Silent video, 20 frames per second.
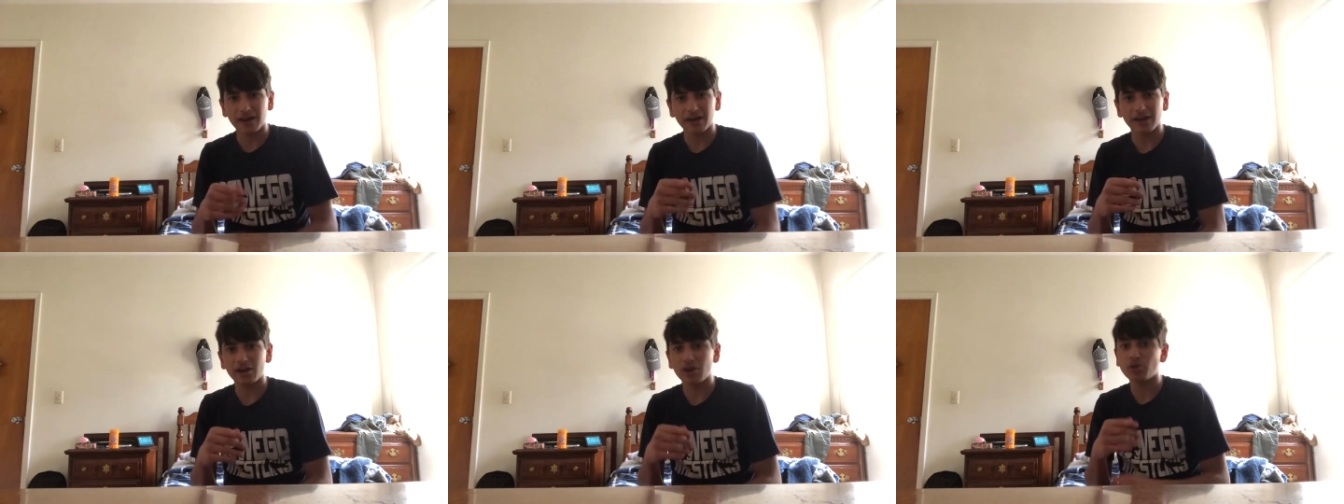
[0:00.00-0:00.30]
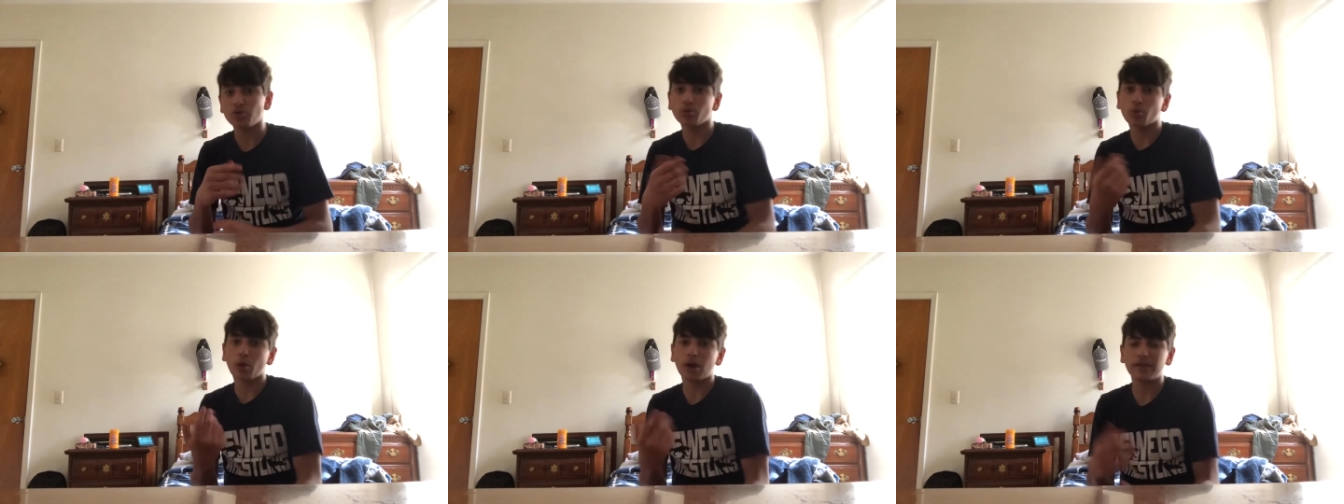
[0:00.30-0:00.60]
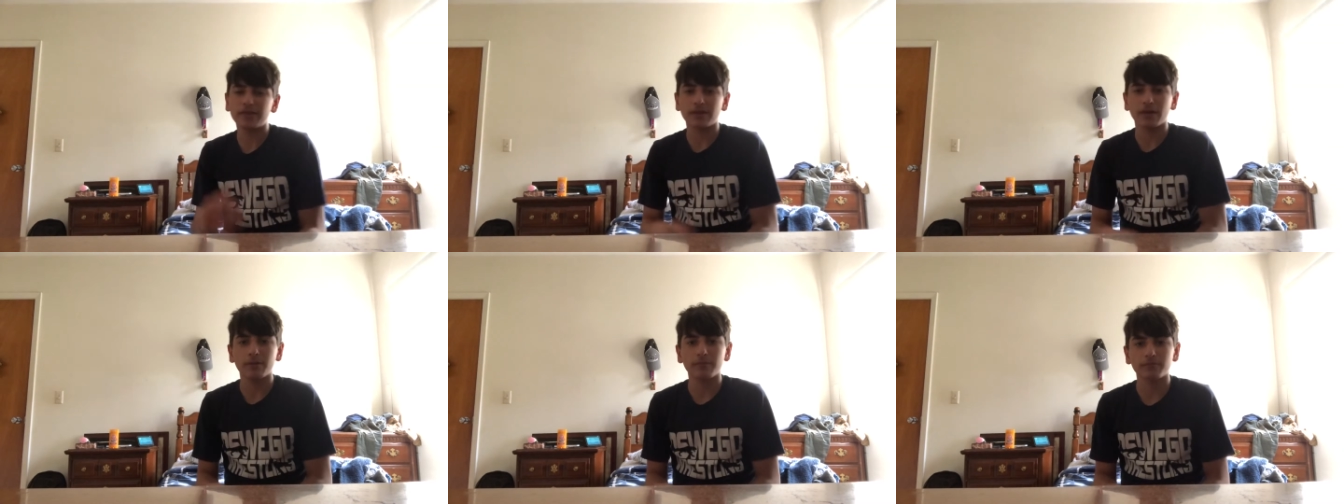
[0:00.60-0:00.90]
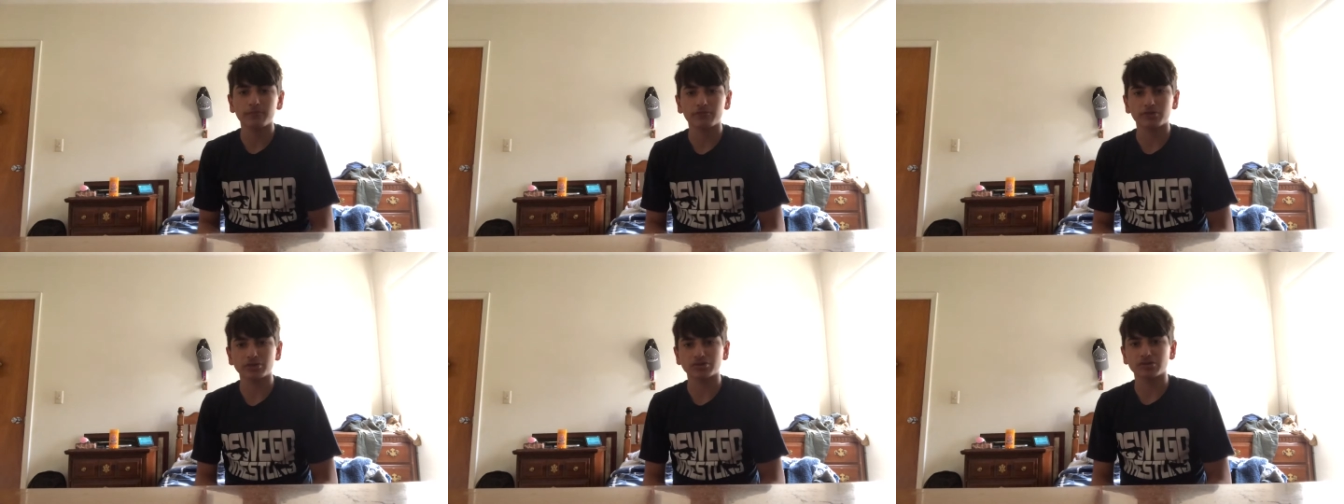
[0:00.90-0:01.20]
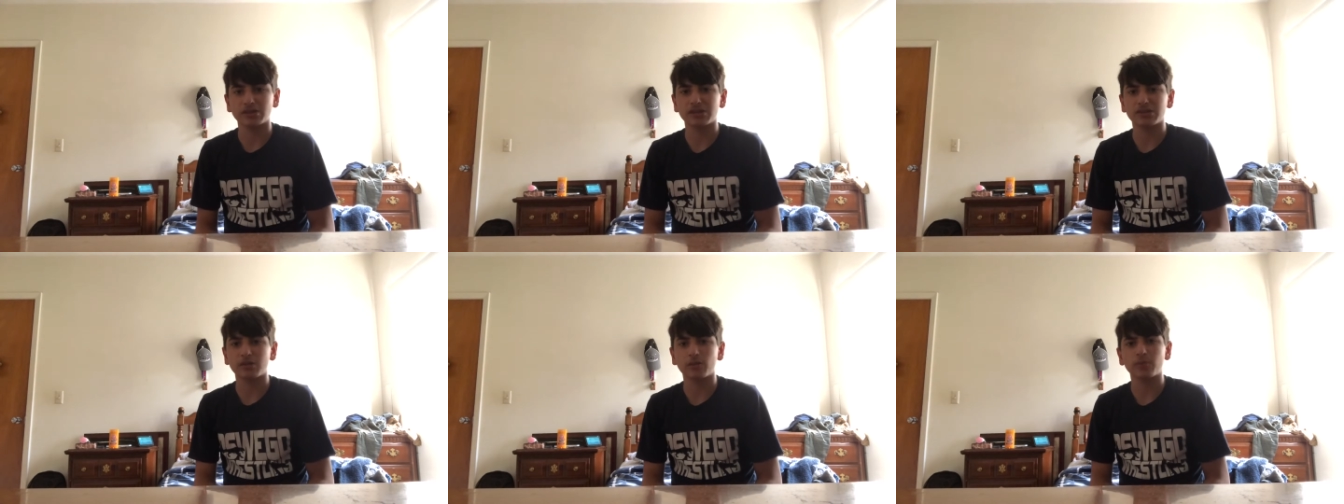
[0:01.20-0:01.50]
annoy them,
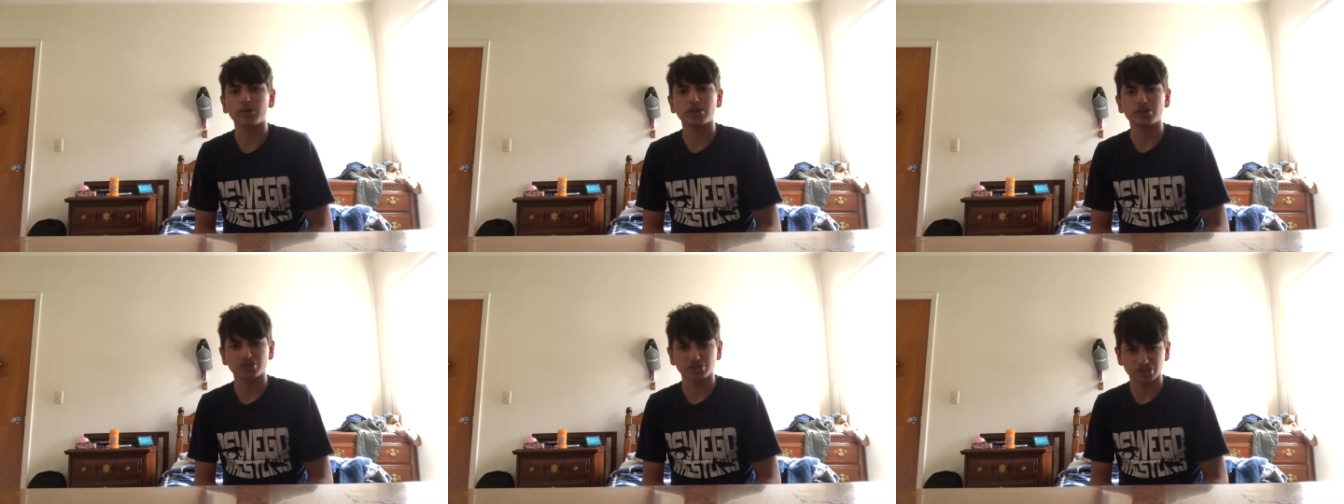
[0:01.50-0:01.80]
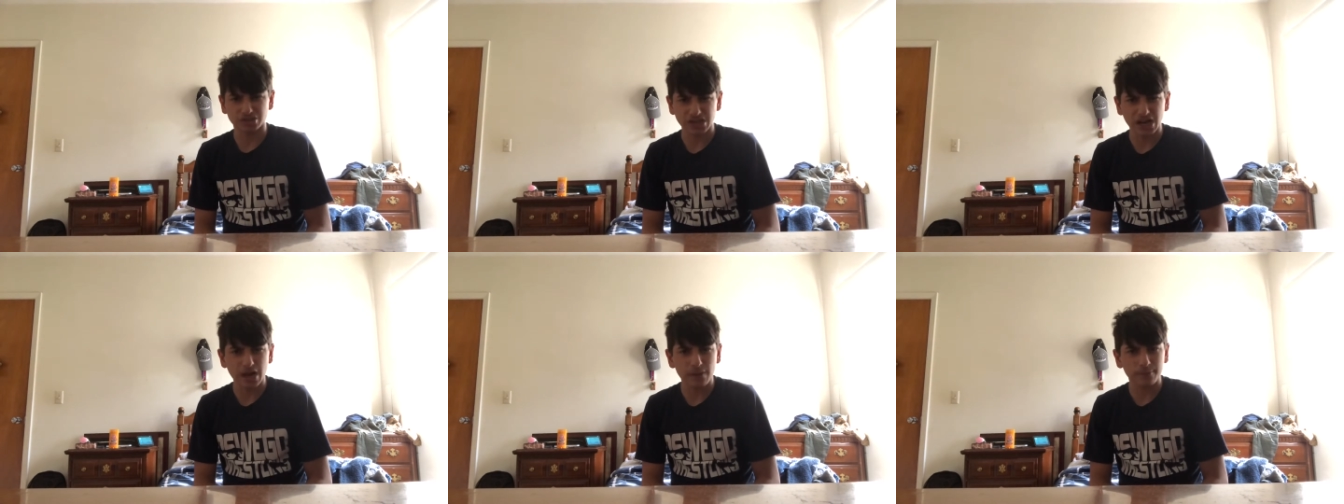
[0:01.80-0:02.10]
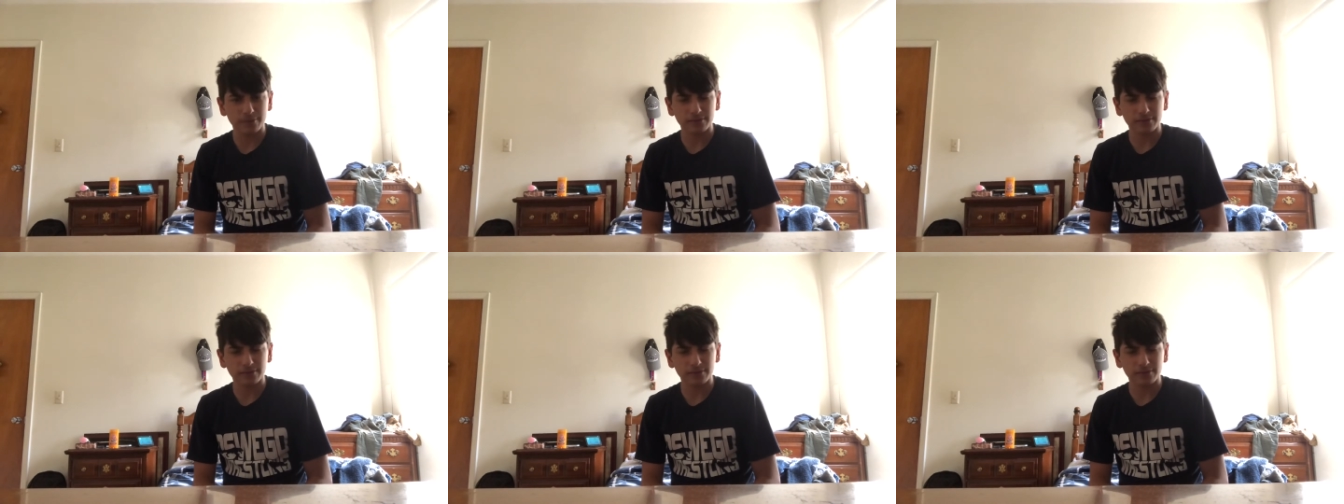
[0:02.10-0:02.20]
frustrate them with your jab and